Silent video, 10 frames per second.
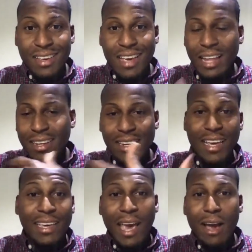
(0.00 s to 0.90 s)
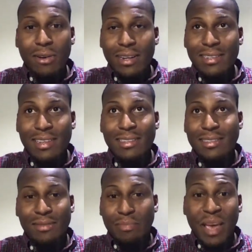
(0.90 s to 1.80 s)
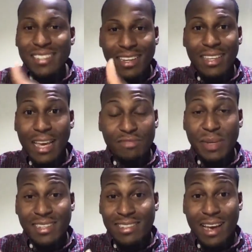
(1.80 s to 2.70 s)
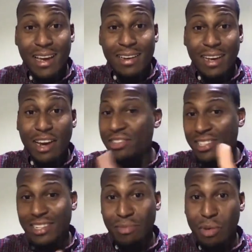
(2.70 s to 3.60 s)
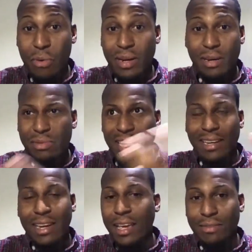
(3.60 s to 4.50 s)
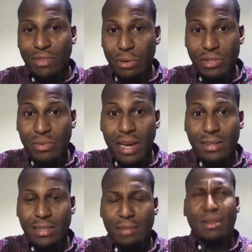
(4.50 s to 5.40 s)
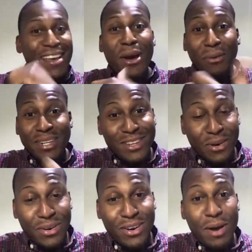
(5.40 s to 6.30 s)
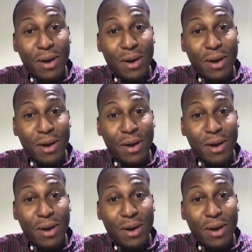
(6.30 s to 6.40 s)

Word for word: I look in the account and it says basically I've been assigned 100 shares of Boeing and it was like negative 32,000. I'm like, what is going yeah. on?